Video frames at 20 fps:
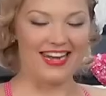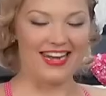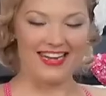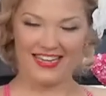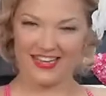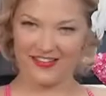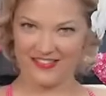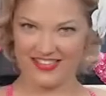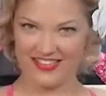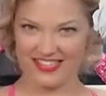
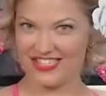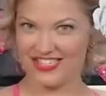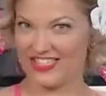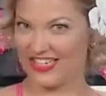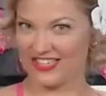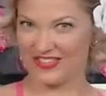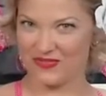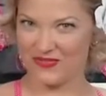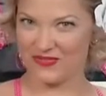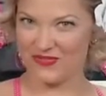and give these
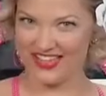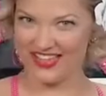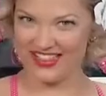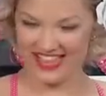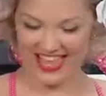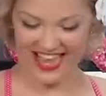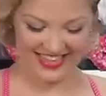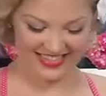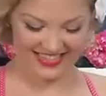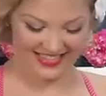chicks
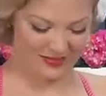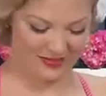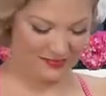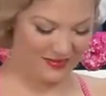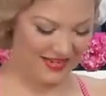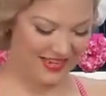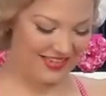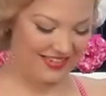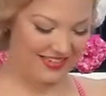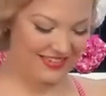one last
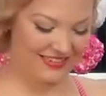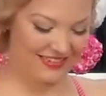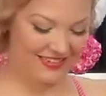spin.